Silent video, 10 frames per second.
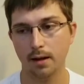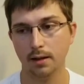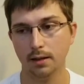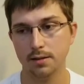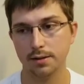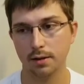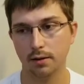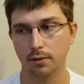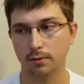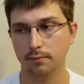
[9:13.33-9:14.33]

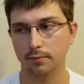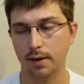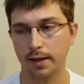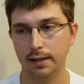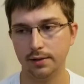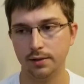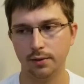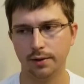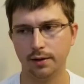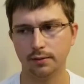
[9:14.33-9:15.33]
So my
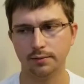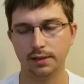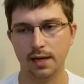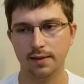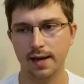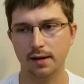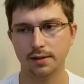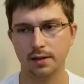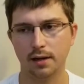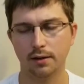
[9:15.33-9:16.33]

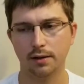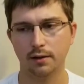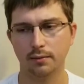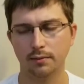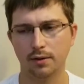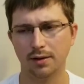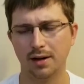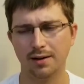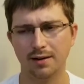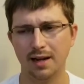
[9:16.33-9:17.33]
$210,000 or
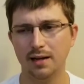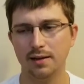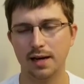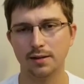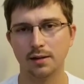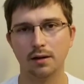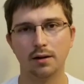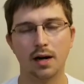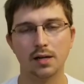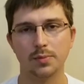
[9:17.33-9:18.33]
$180,000
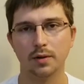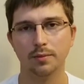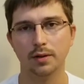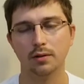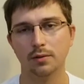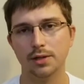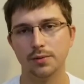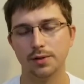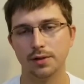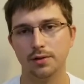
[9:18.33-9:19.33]
hospital bill, which
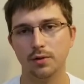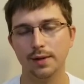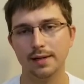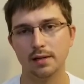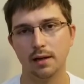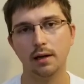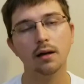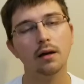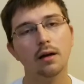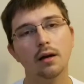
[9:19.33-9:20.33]
was a 2-week stay,
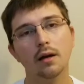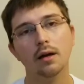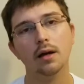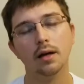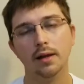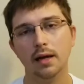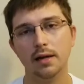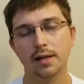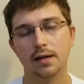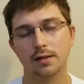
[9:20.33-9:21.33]
and the
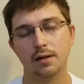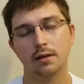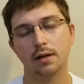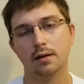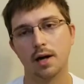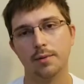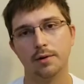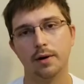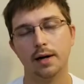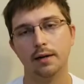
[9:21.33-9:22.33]
$80,000 helicopter
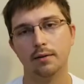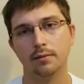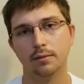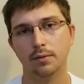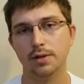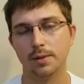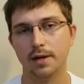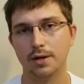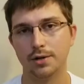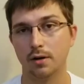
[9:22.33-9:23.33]
ride, which I'm not
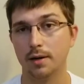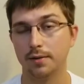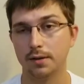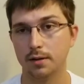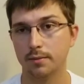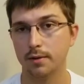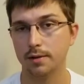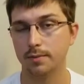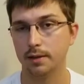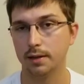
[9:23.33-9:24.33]
sure about those numbers,
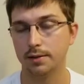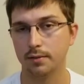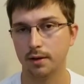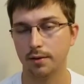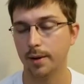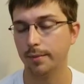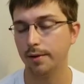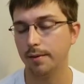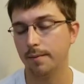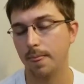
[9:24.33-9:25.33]
but that's what I remember.
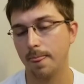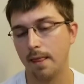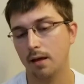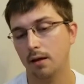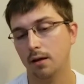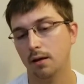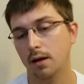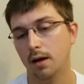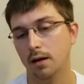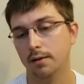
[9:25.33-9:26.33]

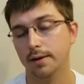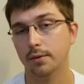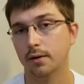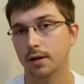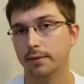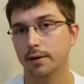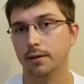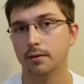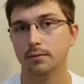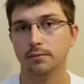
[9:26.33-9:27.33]
They were all covered.
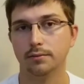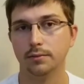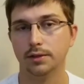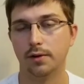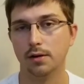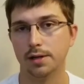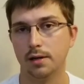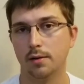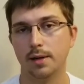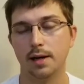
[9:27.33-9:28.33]
As far as I know,
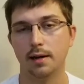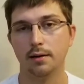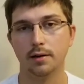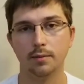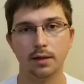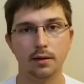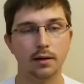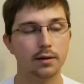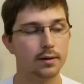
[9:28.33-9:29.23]
my dad didn't tell me anything else.